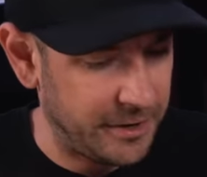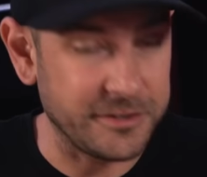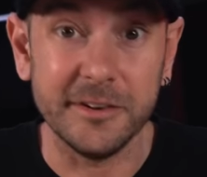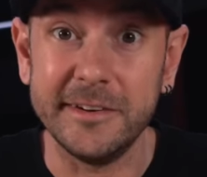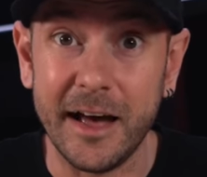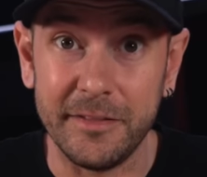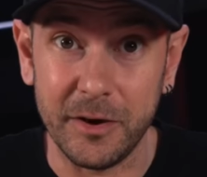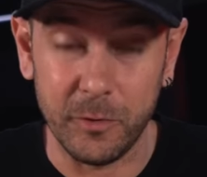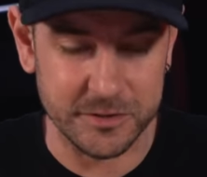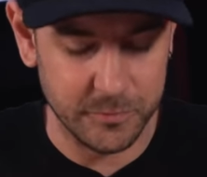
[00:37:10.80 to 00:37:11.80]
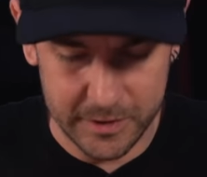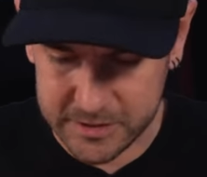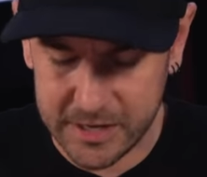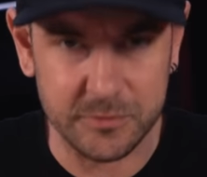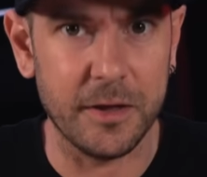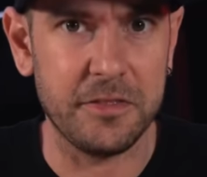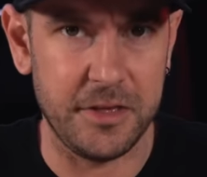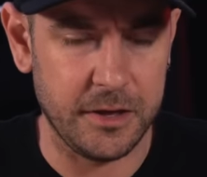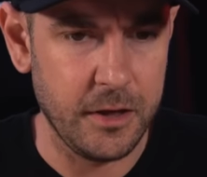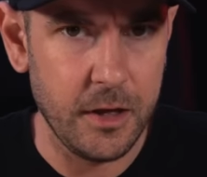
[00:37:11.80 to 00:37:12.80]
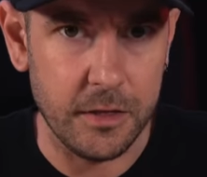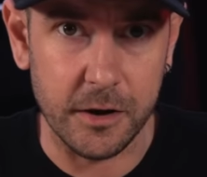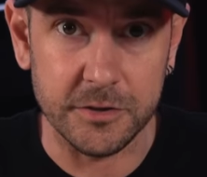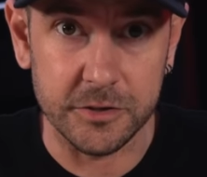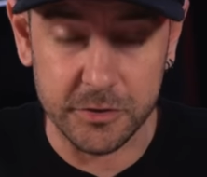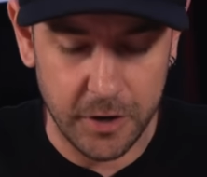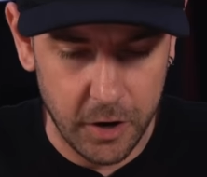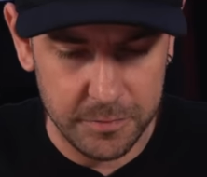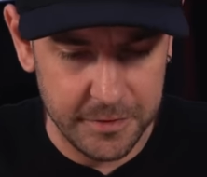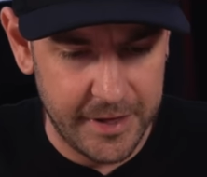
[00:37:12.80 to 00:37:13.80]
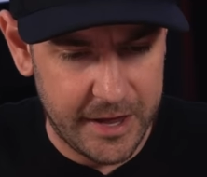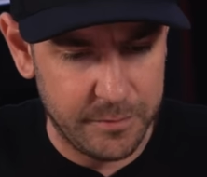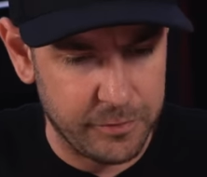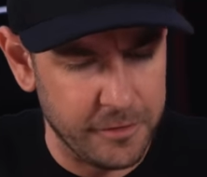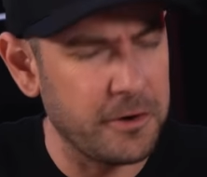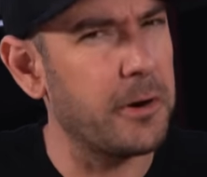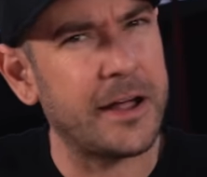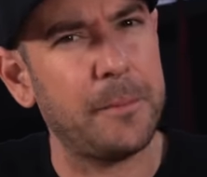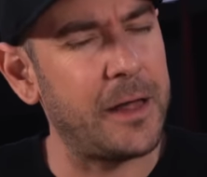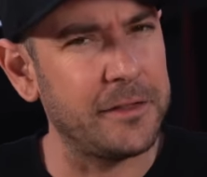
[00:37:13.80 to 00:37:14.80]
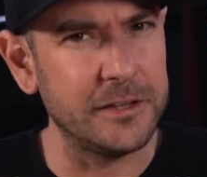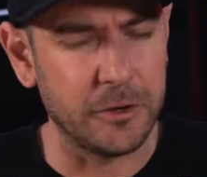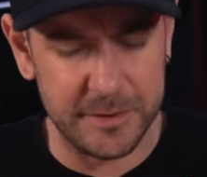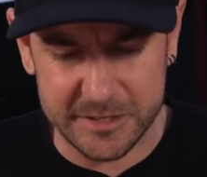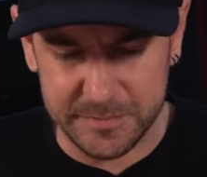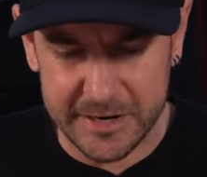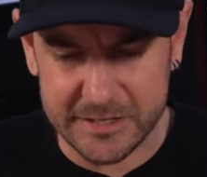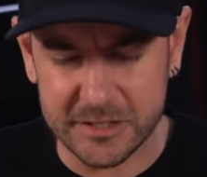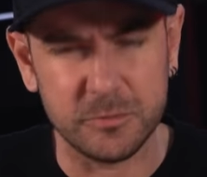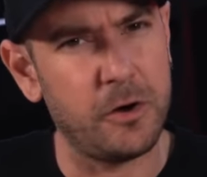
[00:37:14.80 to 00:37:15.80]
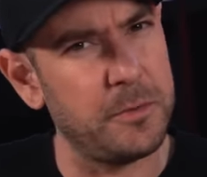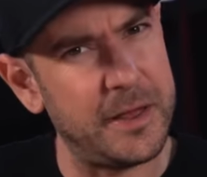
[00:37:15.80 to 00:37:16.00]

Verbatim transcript: And it turned out there wasn't one. So that's one thing that I do hope that they improve. There were a couple of other little bits and pieces as well. We